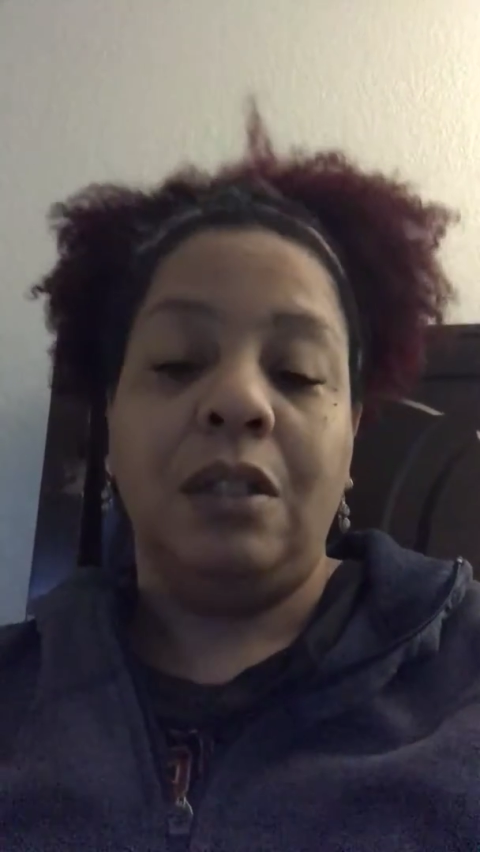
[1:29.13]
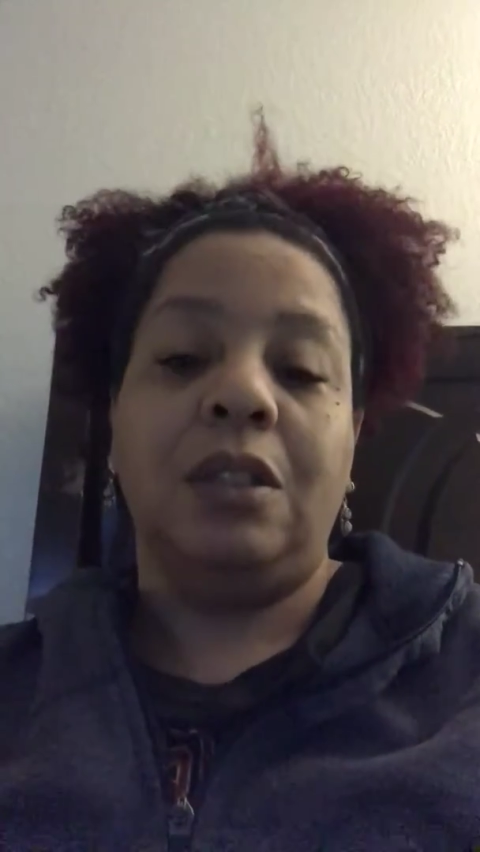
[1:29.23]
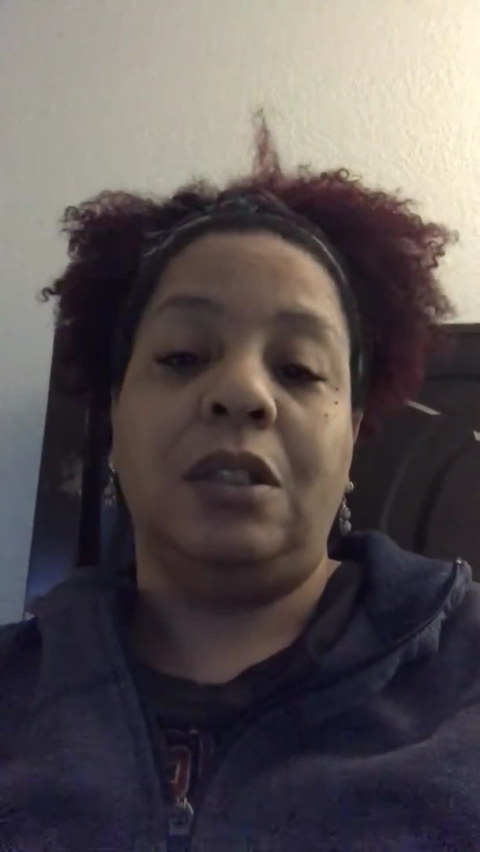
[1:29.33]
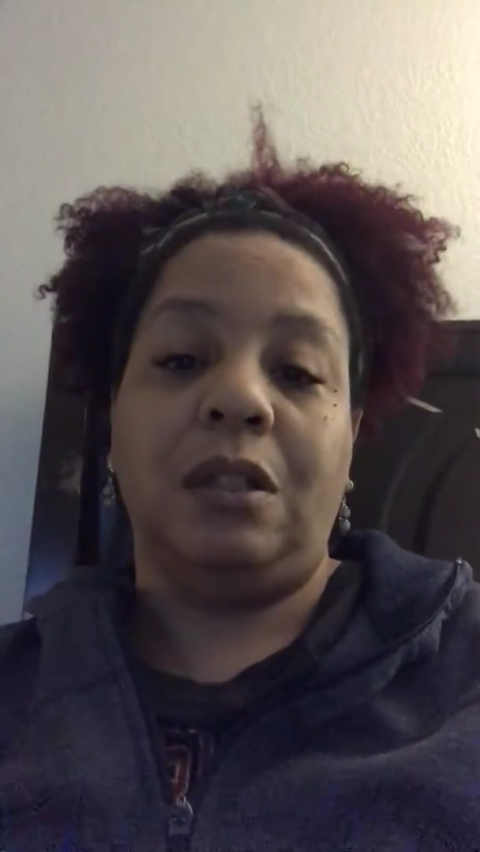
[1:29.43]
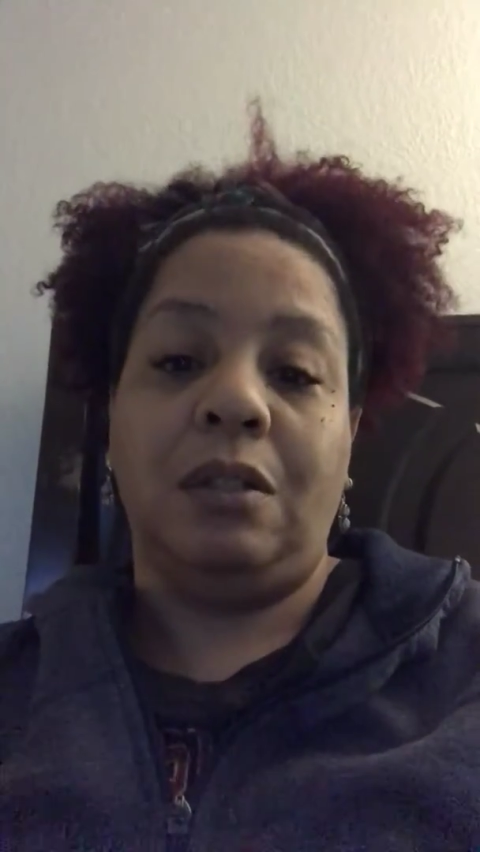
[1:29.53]

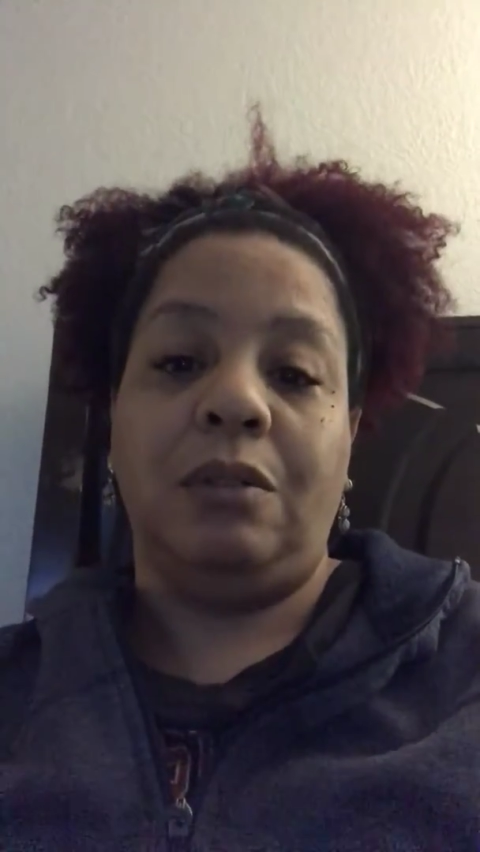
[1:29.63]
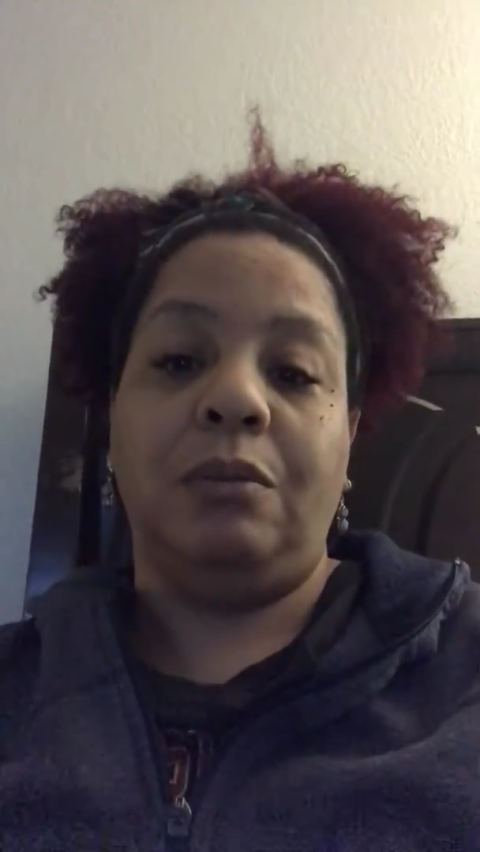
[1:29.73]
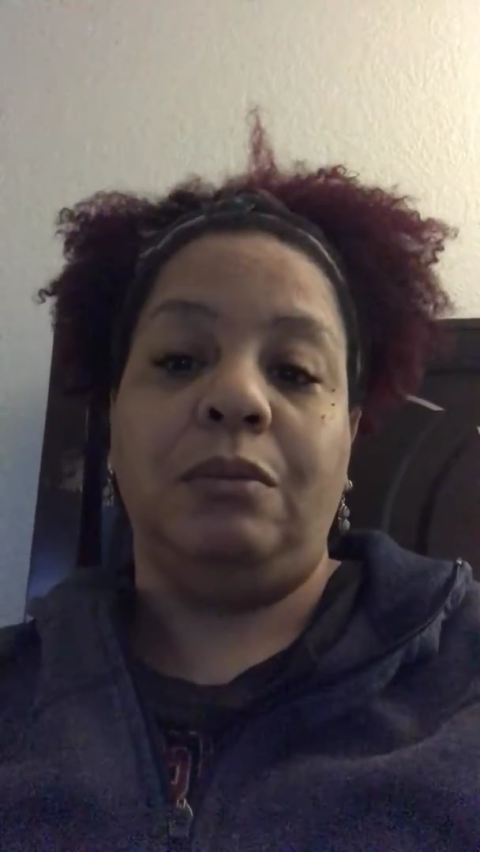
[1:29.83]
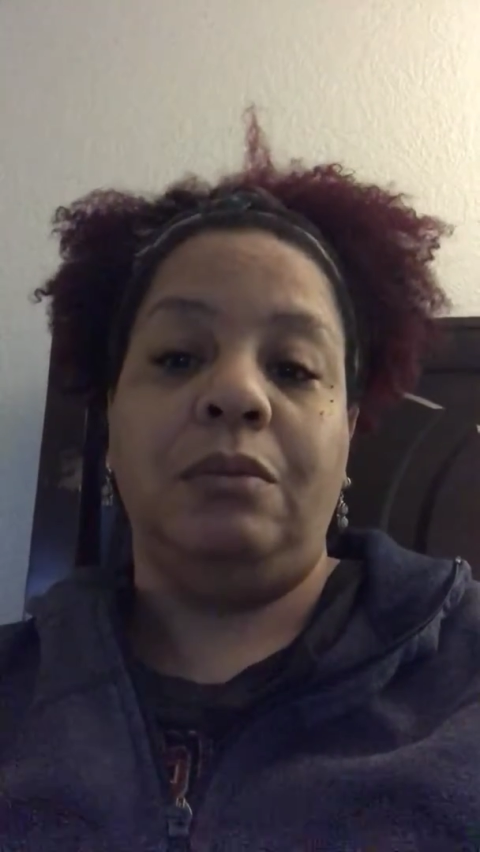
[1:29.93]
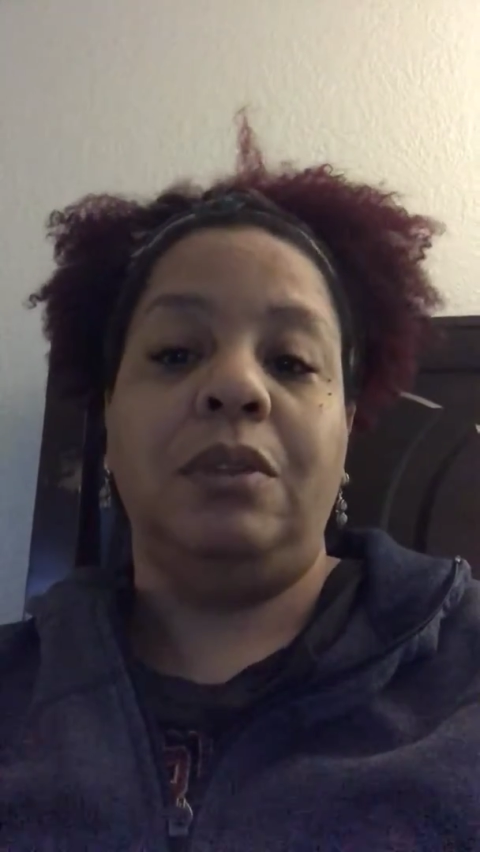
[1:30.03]
So